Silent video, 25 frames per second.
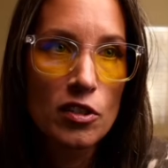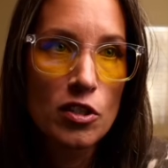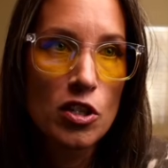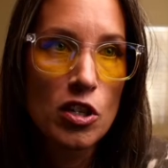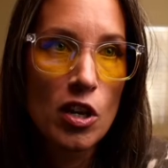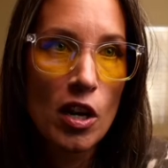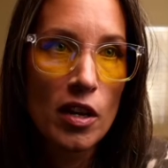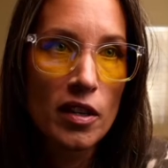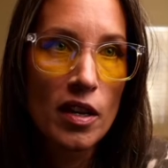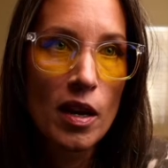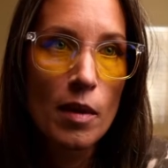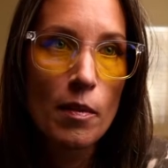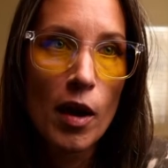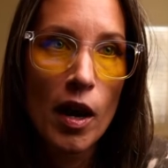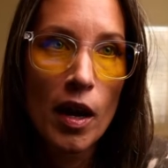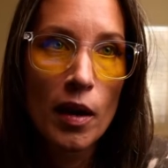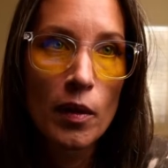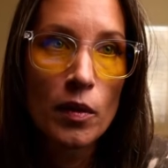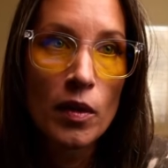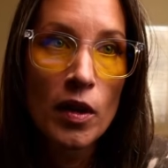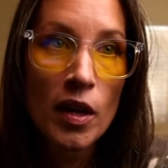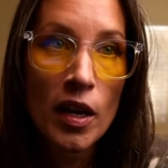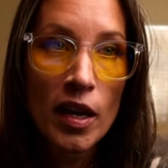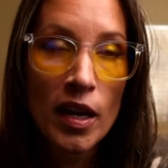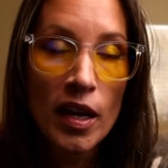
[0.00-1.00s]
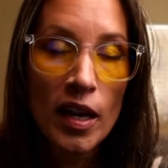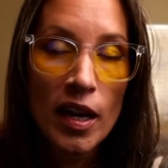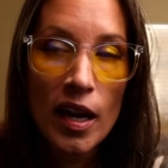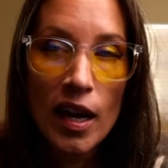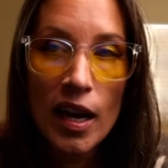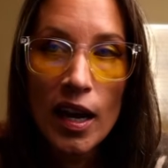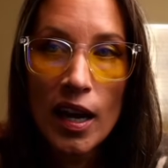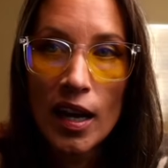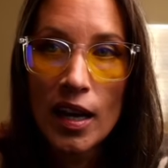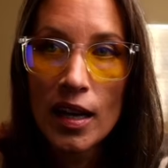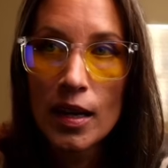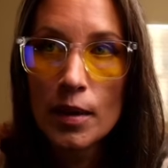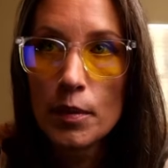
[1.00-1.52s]
Sean come on
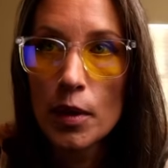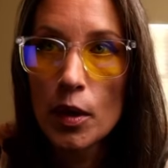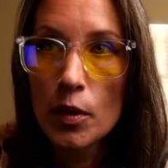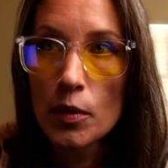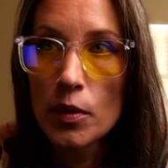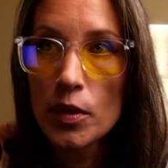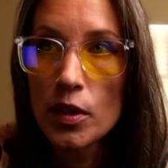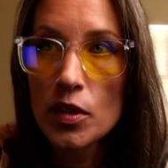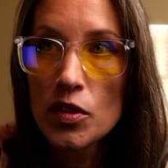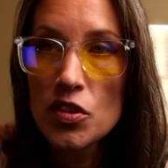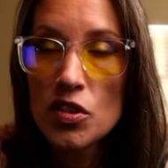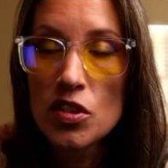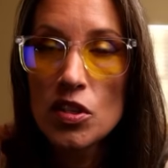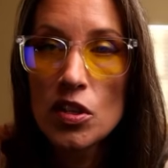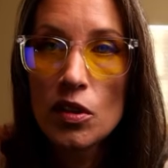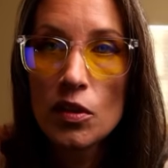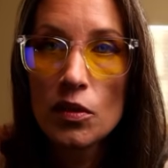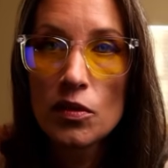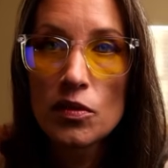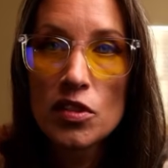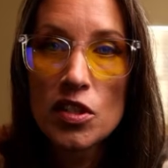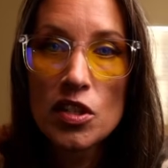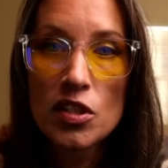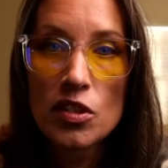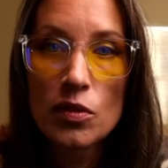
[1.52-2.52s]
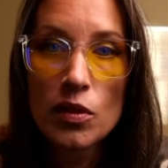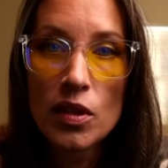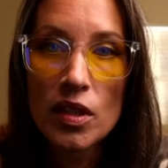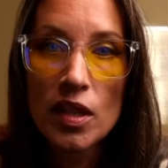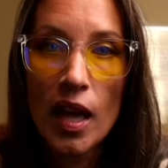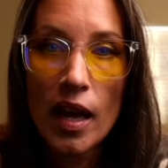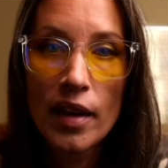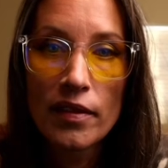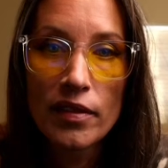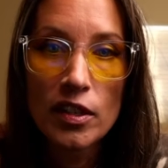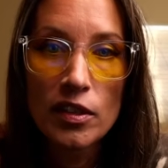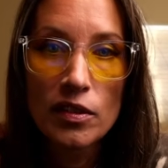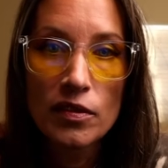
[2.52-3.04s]
real soon to do a
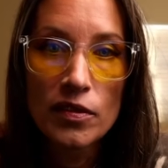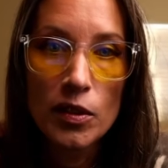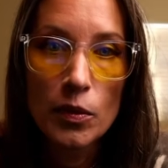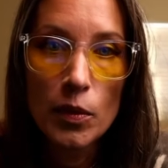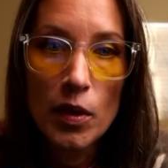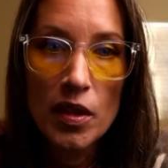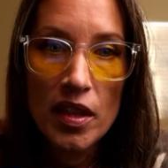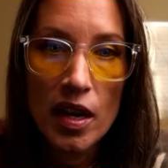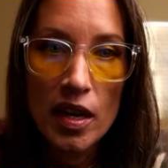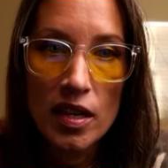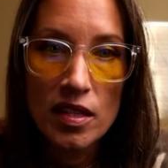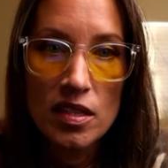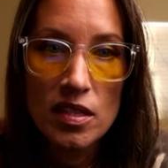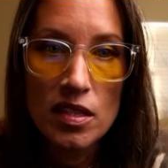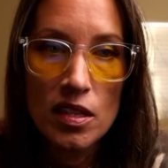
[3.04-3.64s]
live interview with us.